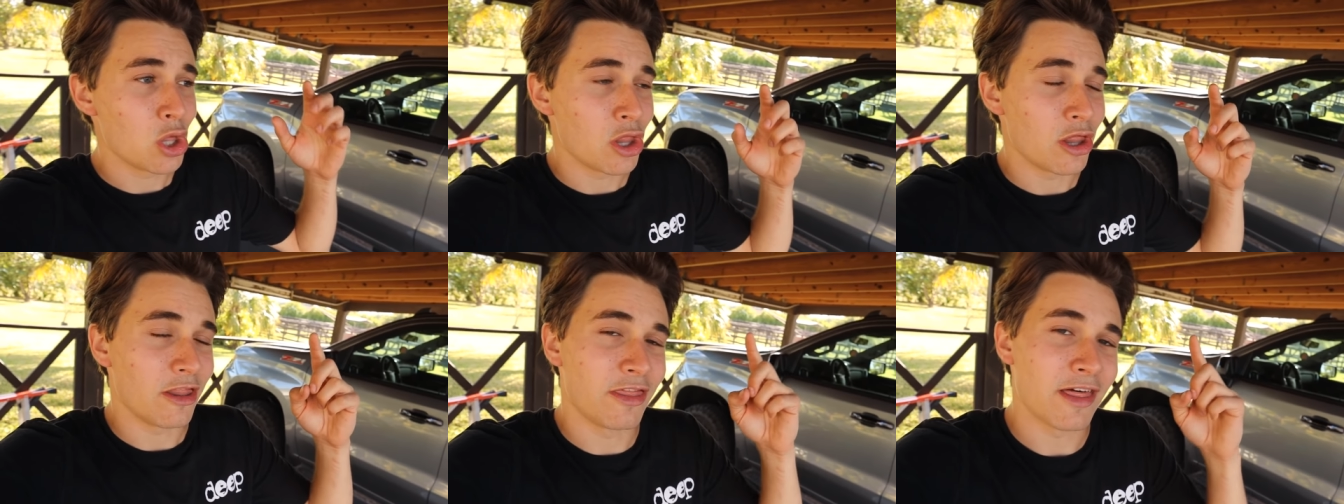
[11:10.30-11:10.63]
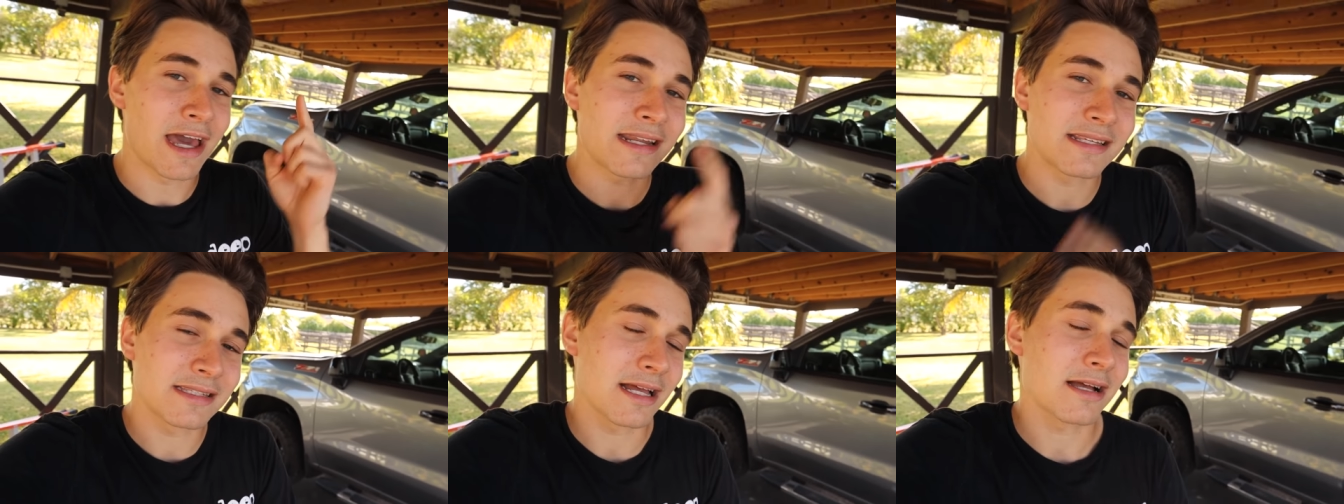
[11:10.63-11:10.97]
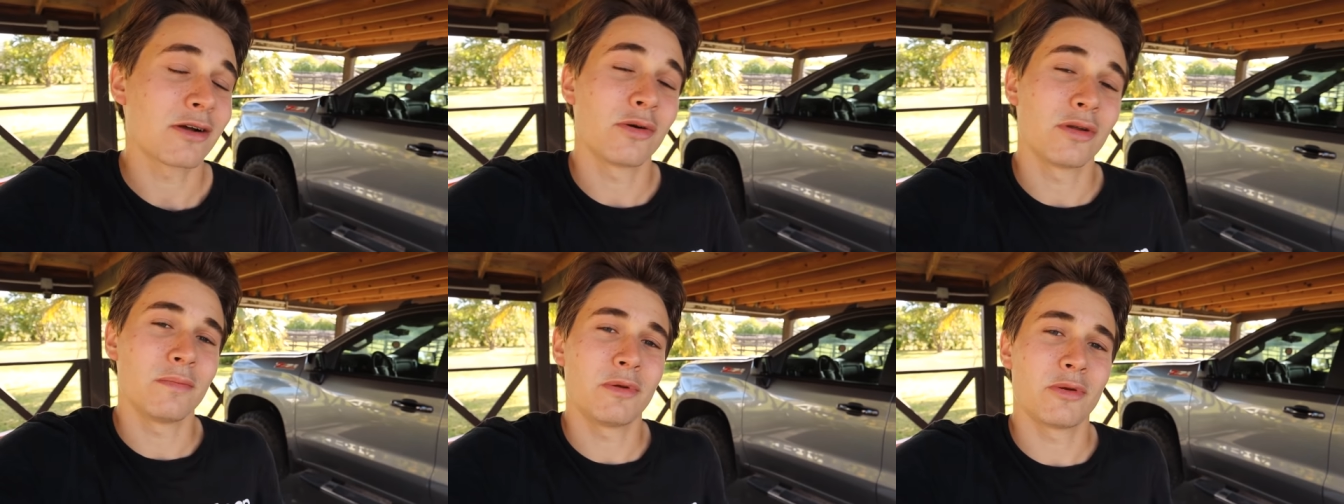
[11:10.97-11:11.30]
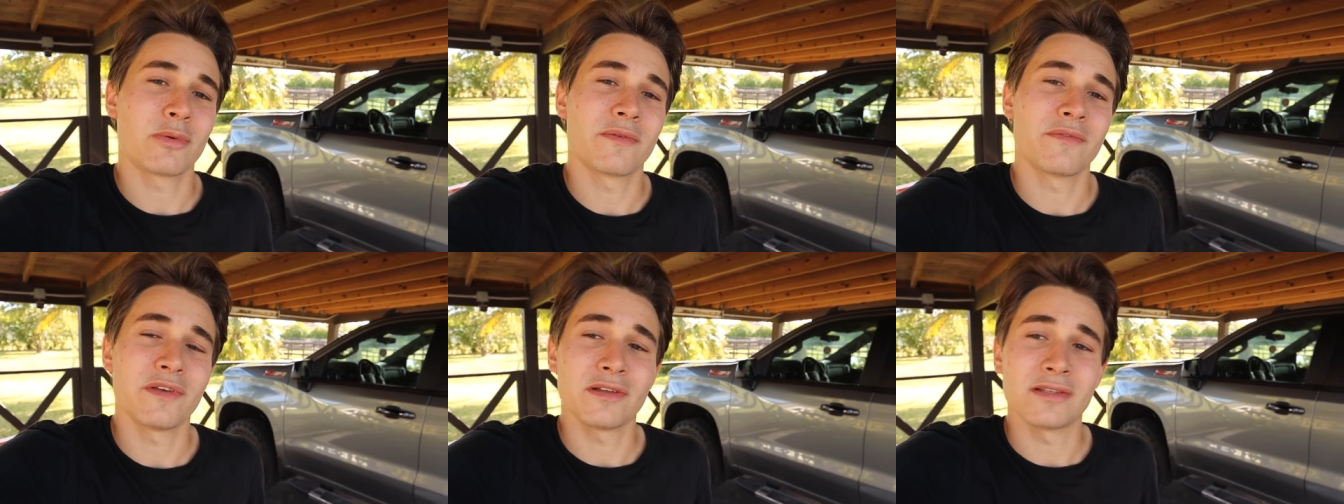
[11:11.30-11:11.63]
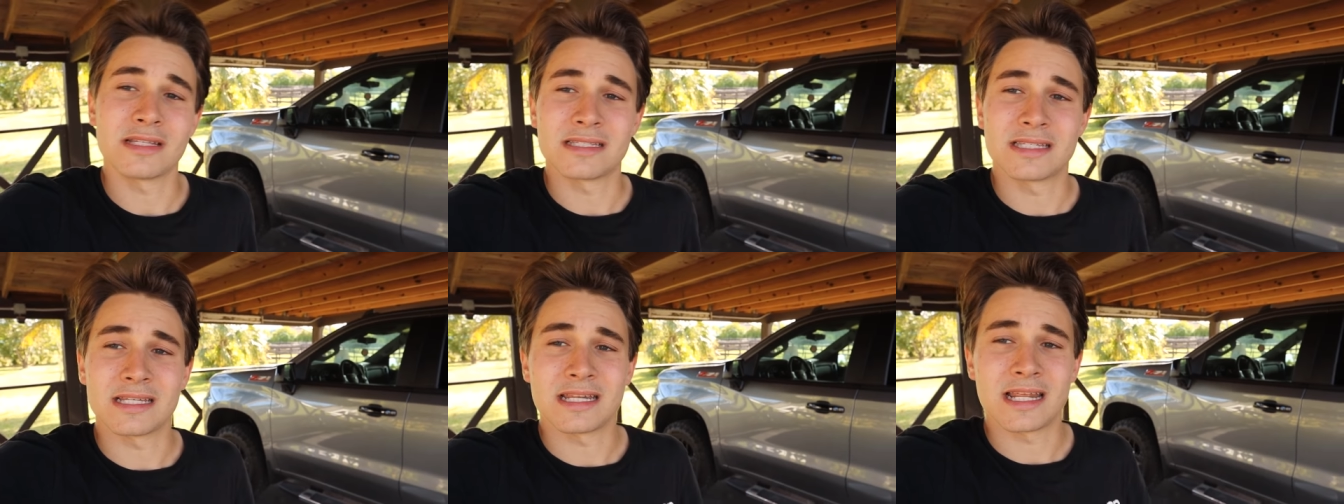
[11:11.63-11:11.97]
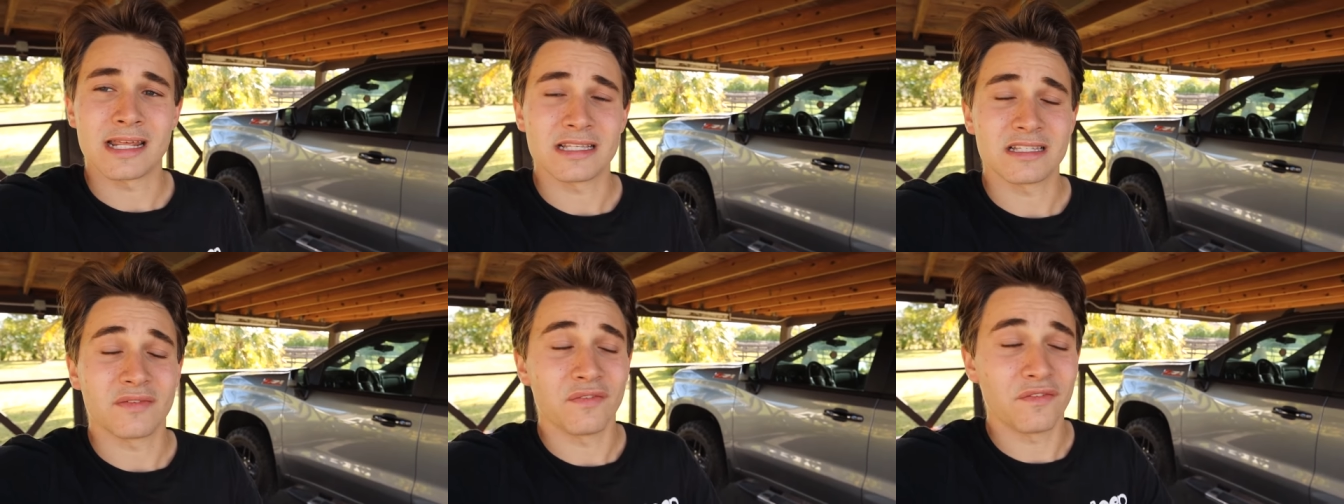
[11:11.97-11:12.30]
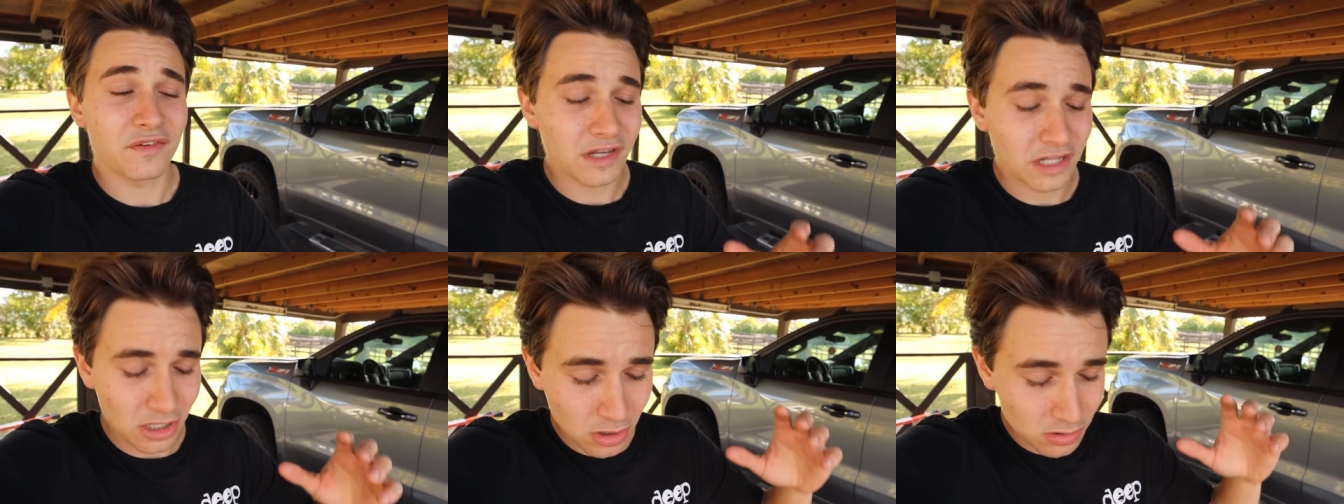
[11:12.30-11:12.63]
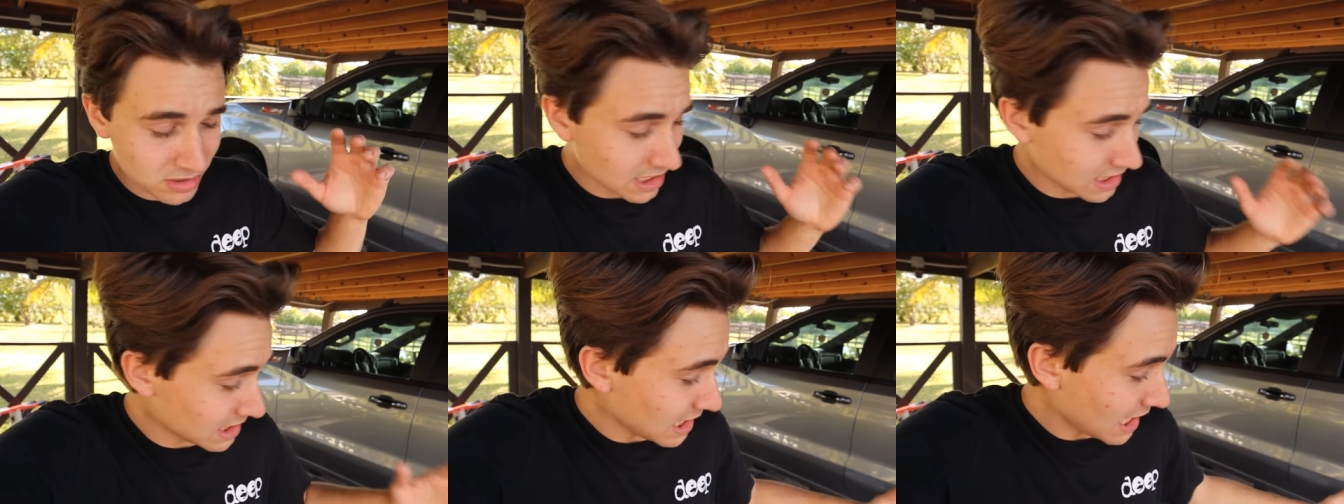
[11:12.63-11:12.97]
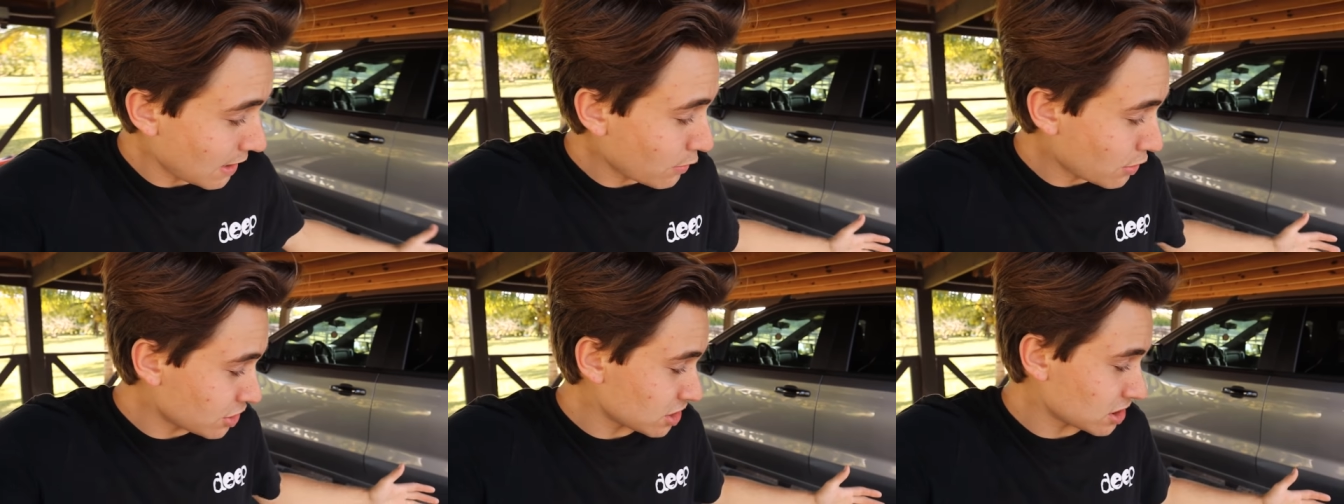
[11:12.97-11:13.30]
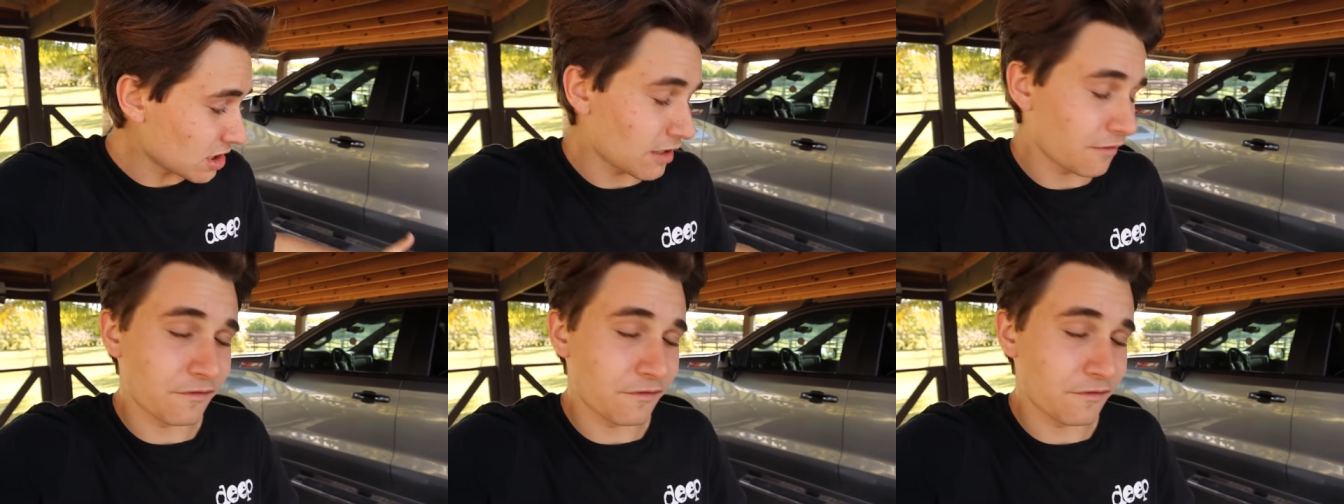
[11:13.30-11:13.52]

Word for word: that is not going to be revealed in today's video. Today we're just going